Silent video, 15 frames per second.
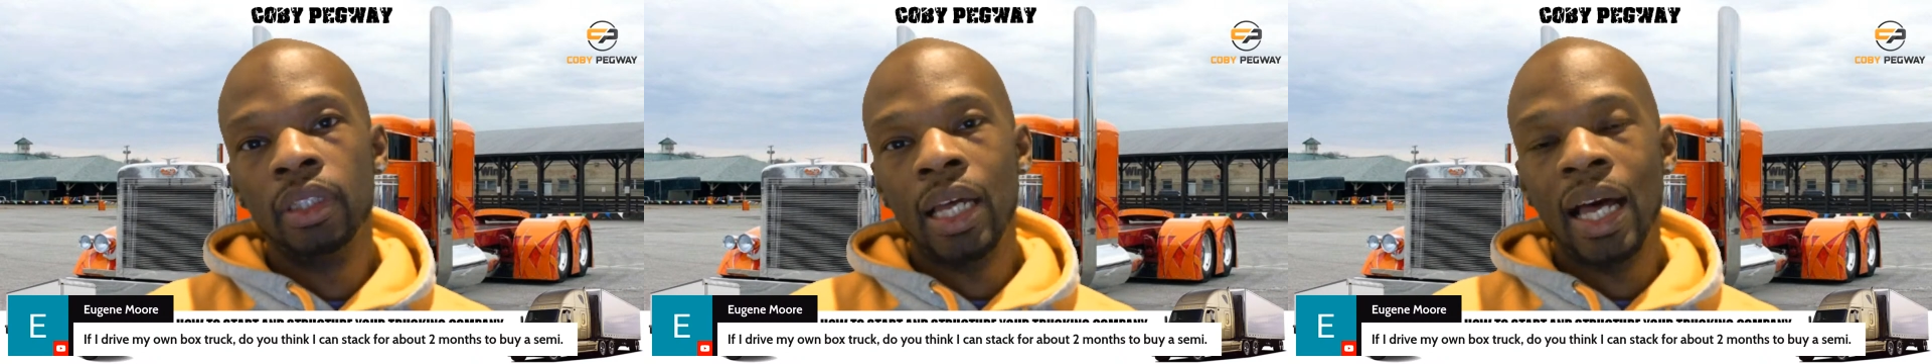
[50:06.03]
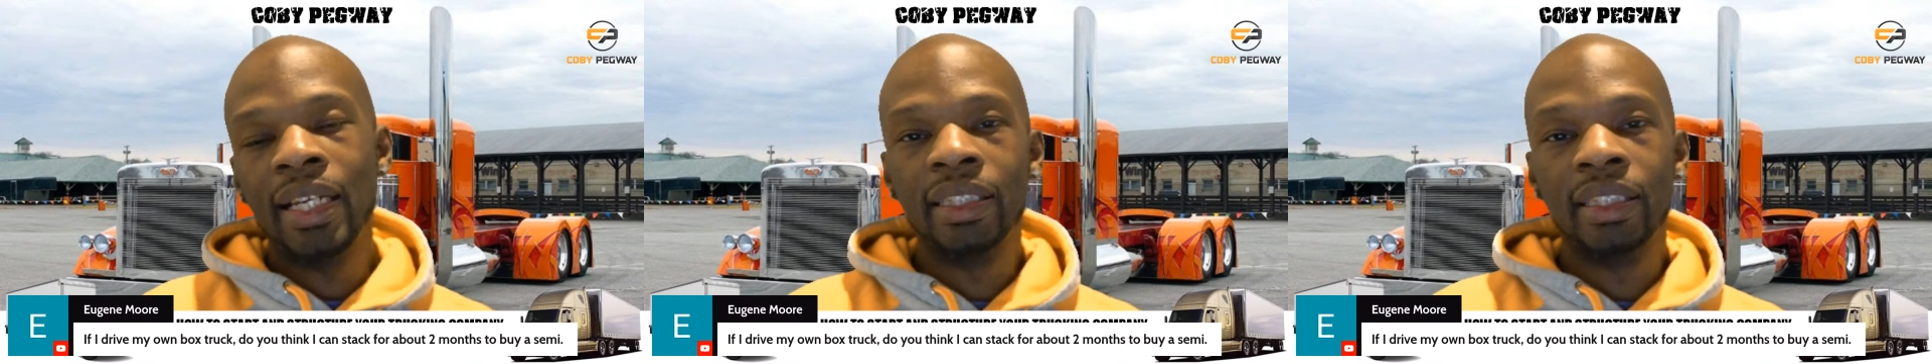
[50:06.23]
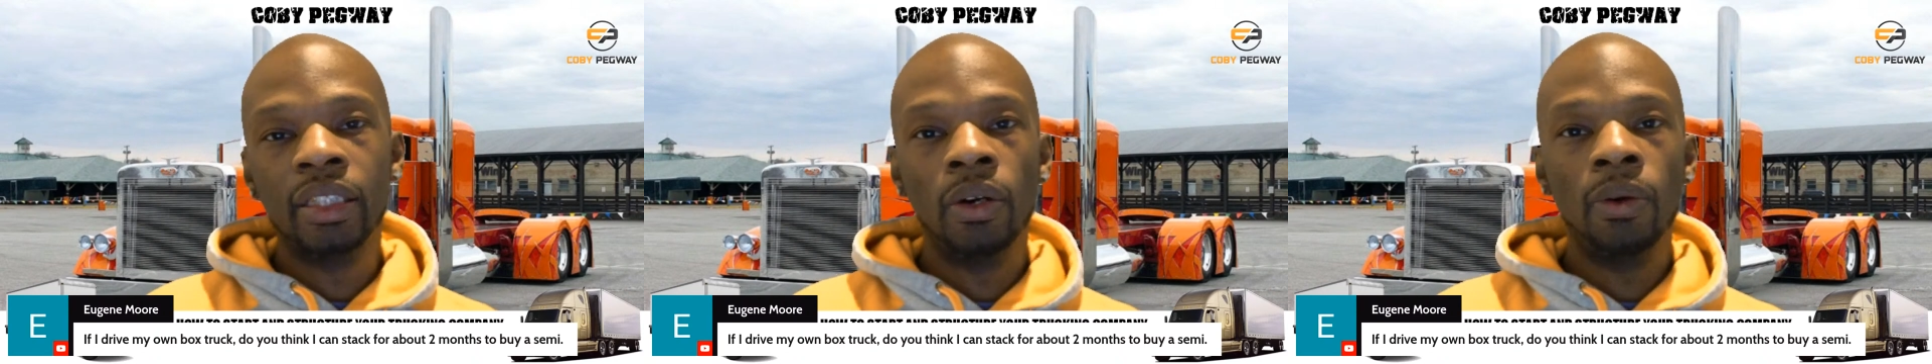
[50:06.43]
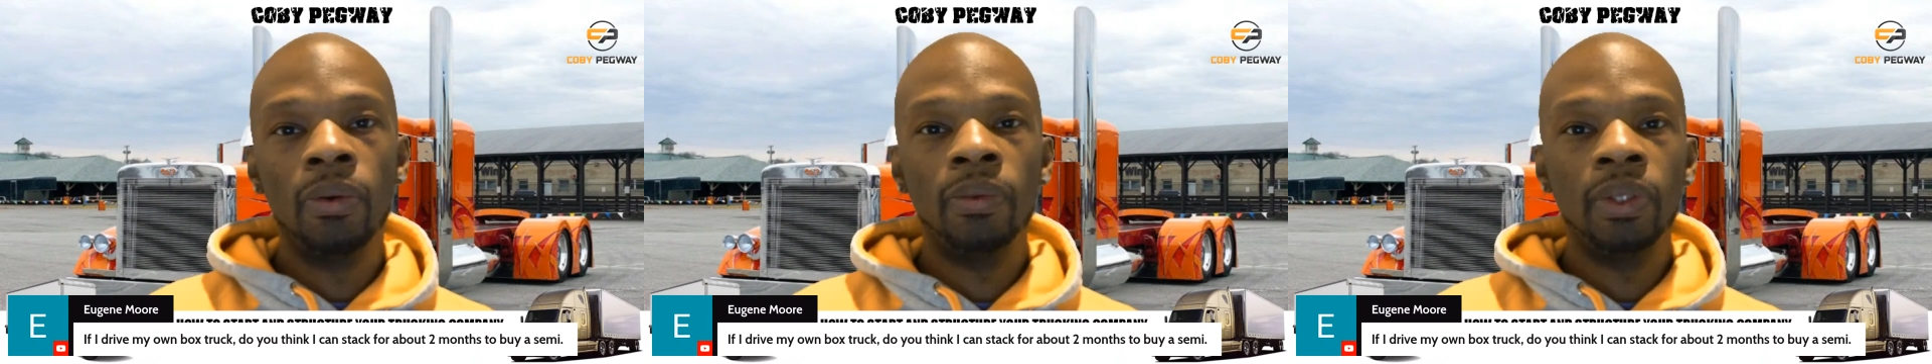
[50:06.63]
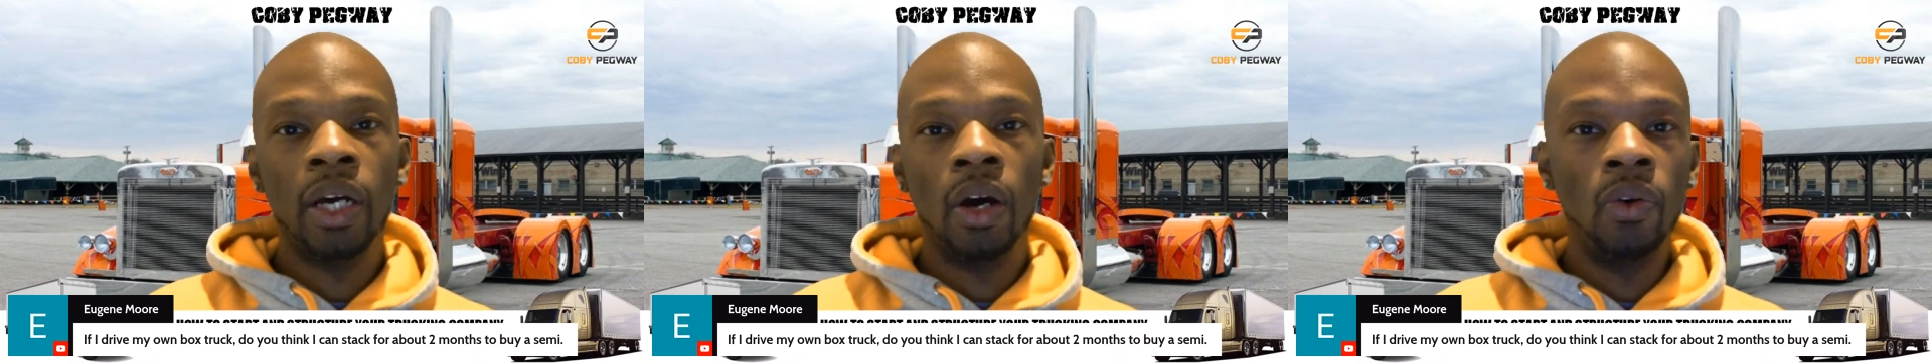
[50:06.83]
I just
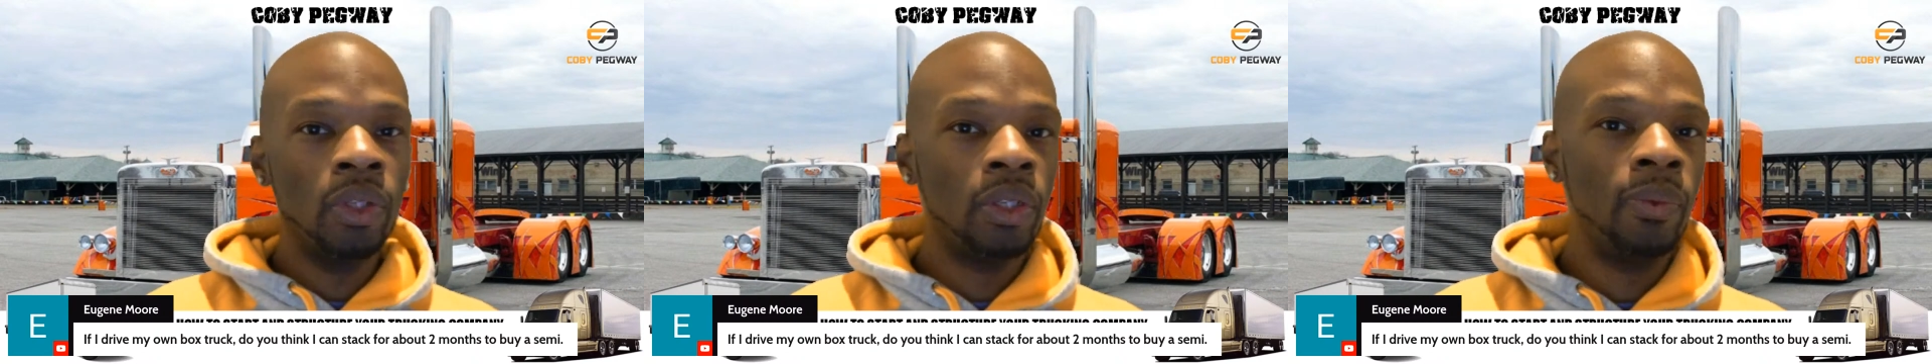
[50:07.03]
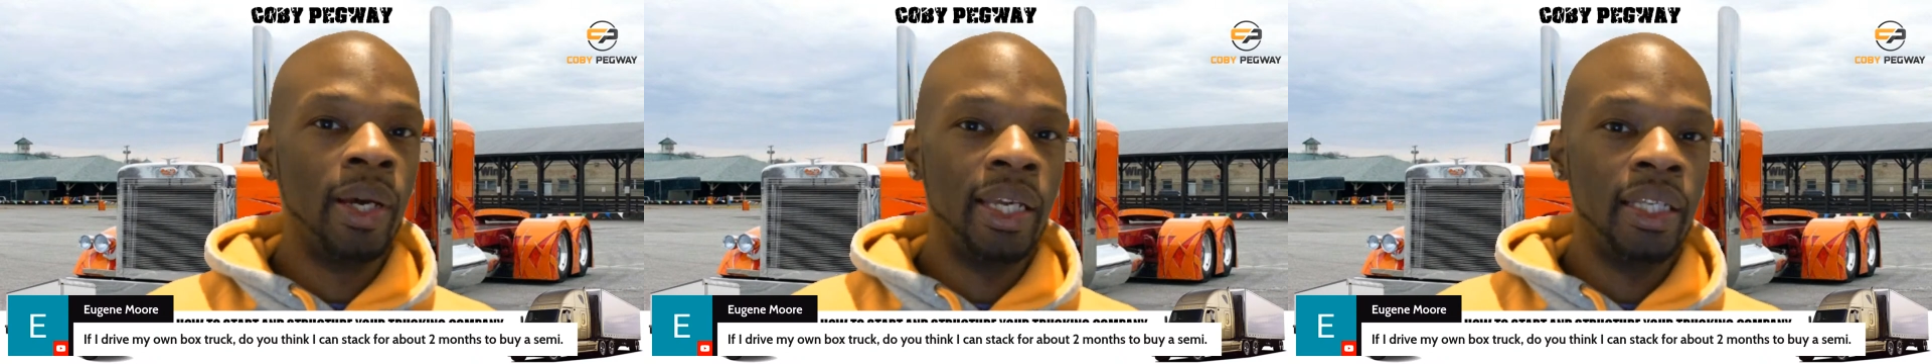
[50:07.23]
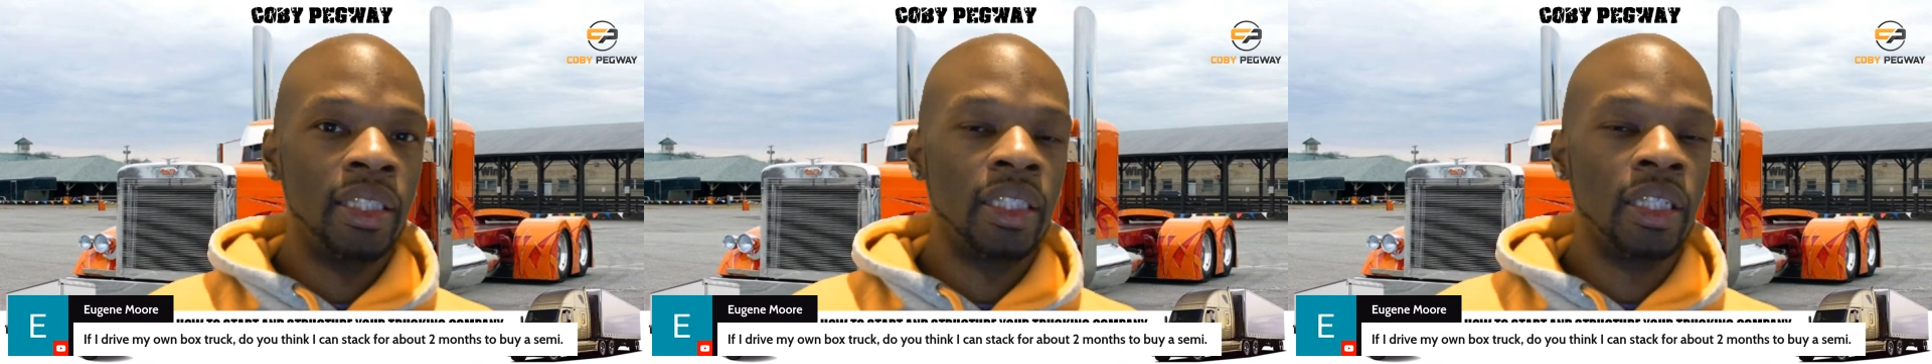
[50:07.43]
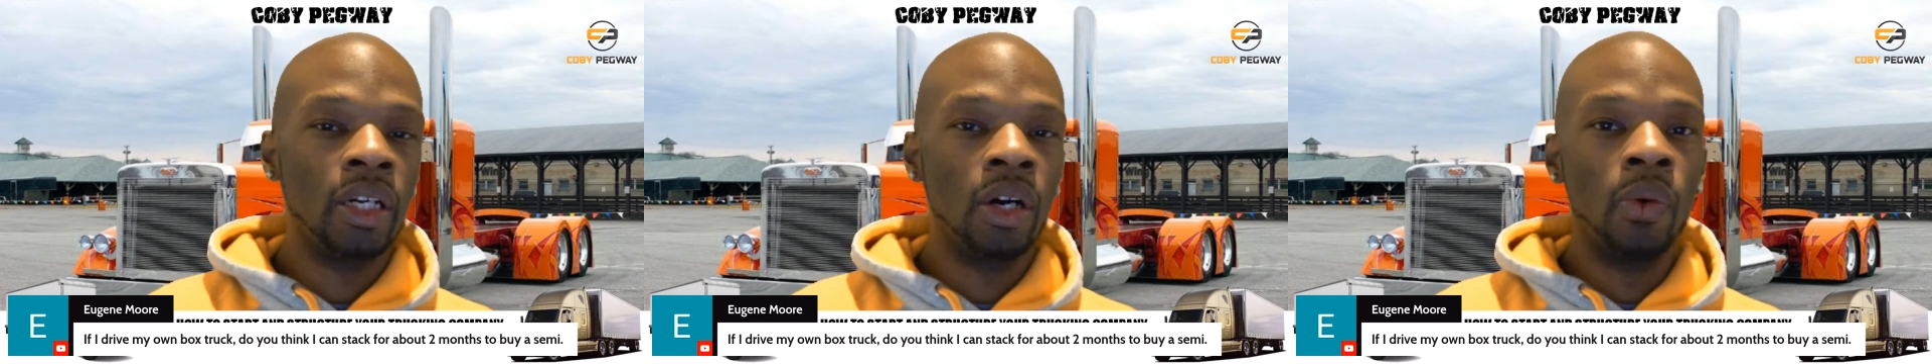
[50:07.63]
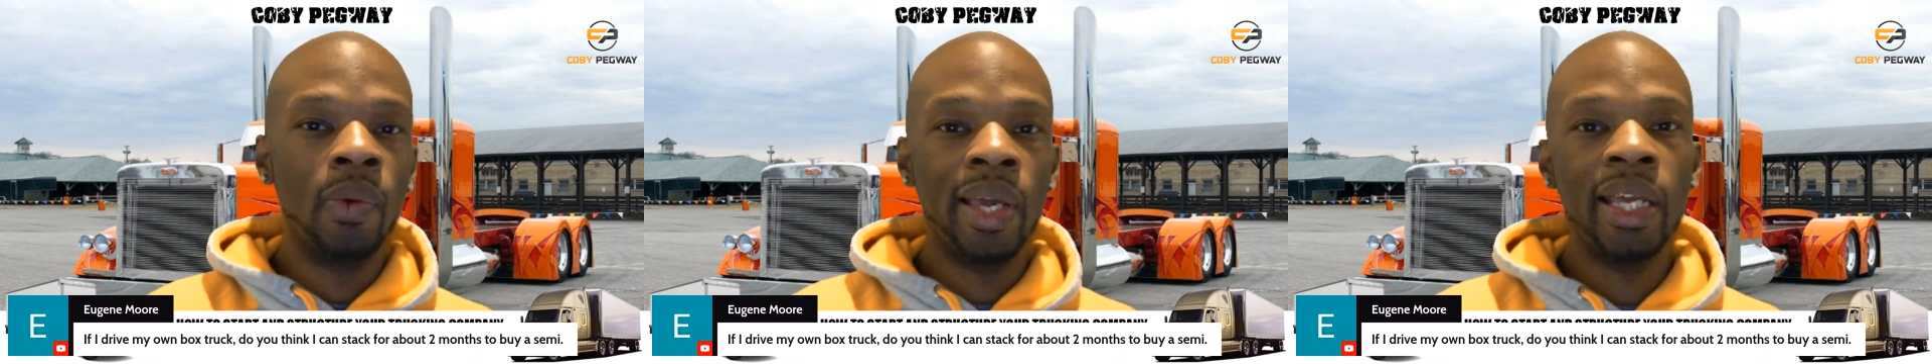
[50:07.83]
know the only way to
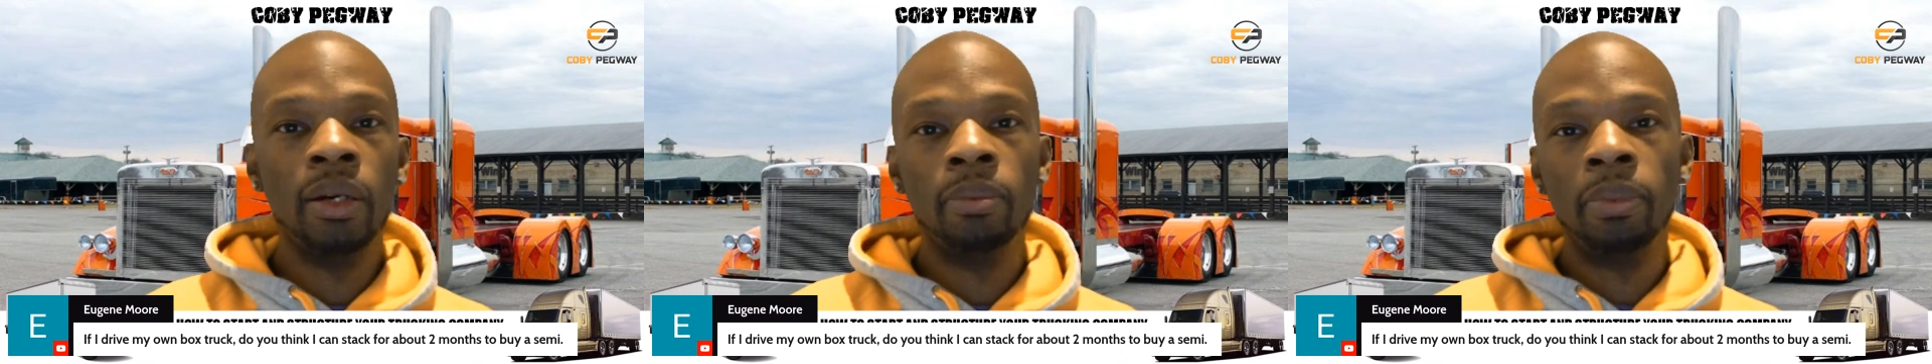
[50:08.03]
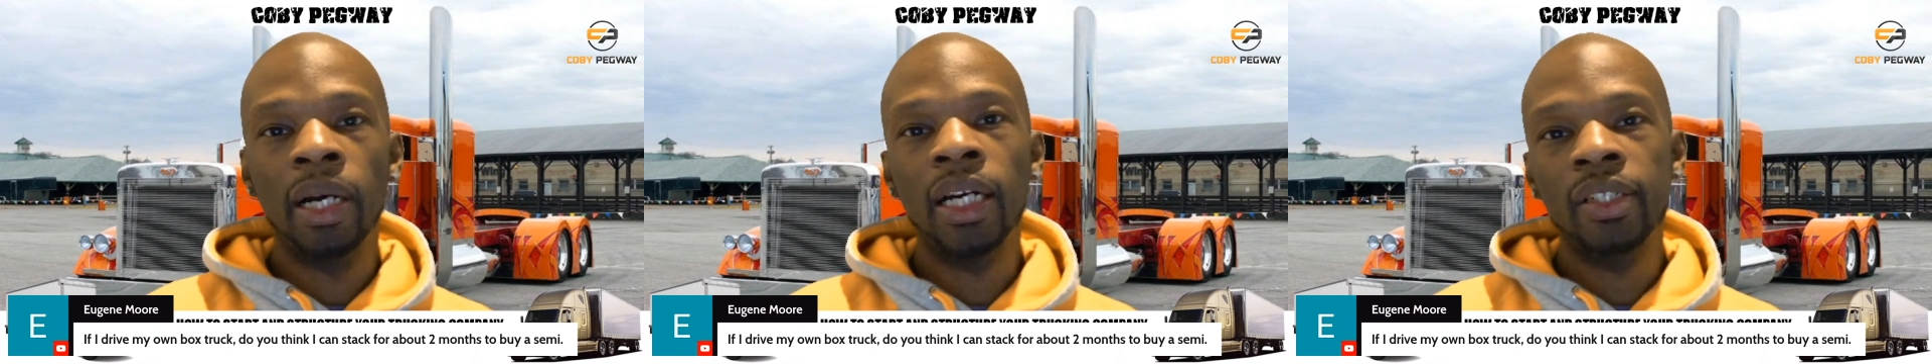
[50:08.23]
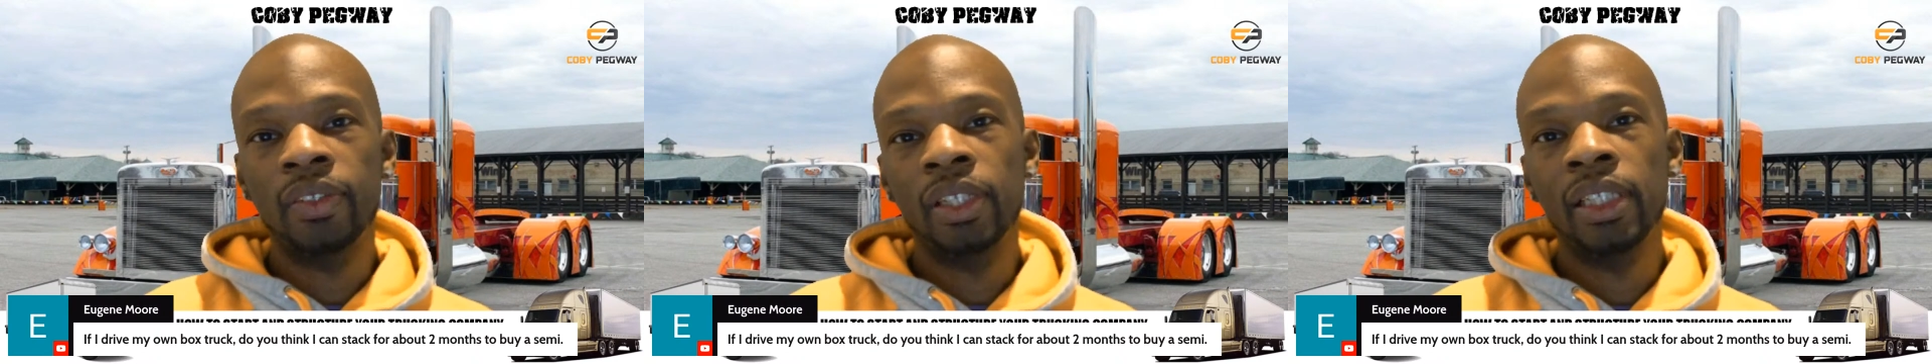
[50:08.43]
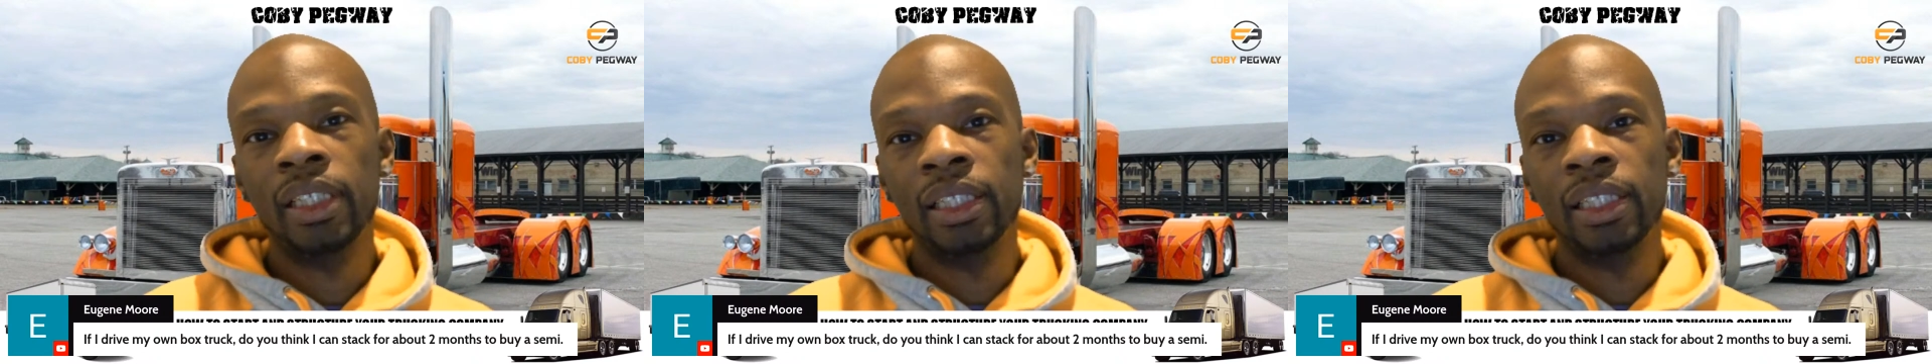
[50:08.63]
go in a box truck